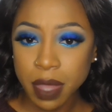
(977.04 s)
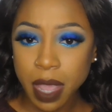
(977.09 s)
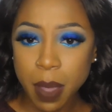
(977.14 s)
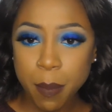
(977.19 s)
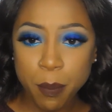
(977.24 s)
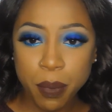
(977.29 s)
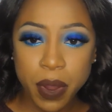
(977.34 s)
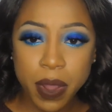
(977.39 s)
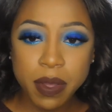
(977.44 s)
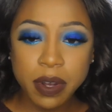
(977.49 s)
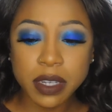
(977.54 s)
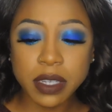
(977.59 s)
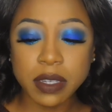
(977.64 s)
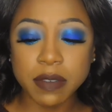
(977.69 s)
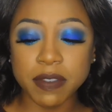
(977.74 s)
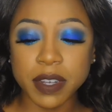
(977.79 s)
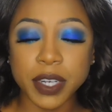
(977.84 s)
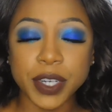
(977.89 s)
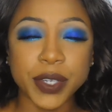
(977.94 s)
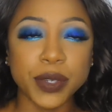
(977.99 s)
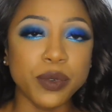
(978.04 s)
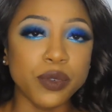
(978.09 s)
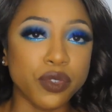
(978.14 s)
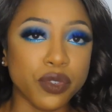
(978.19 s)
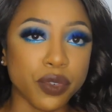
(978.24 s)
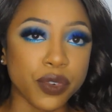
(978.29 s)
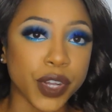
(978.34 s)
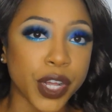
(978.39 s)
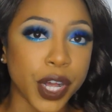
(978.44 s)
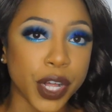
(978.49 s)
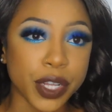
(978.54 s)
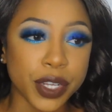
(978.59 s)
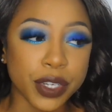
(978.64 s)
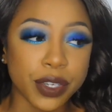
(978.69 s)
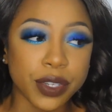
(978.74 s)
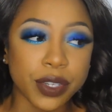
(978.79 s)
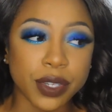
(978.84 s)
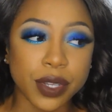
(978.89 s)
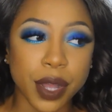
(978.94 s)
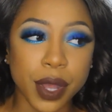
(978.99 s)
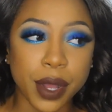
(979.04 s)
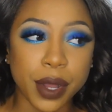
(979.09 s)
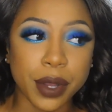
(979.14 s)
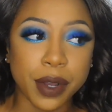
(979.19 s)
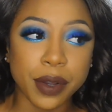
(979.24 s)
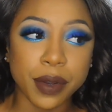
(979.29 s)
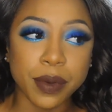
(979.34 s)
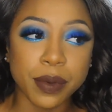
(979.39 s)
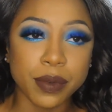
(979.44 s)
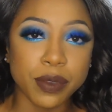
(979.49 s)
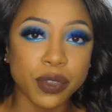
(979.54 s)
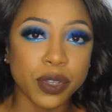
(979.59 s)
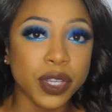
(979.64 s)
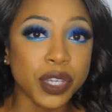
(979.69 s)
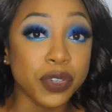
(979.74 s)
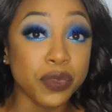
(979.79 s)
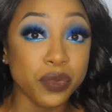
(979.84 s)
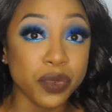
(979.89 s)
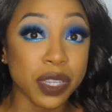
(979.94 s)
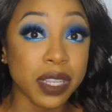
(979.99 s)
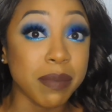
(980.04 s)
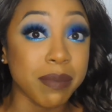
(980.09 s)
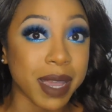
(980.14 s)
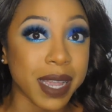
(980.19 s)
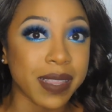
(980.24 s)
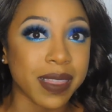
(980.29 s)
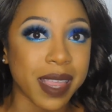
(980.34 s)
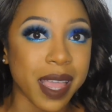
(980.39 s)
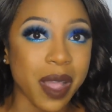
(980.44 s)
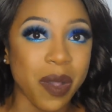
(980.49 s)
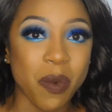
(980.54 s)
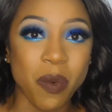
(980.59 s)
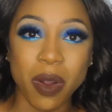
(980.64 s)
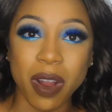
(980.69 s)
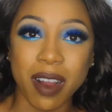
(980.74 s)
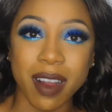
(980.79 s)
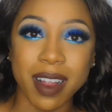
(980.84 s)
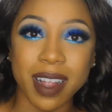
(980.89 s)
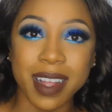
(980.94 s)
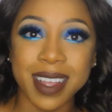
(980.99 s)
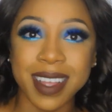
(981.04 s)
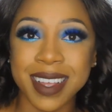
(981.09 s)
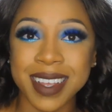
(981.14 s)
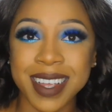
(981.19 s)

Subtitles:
And brown is a very neutral color, so you can really make that work.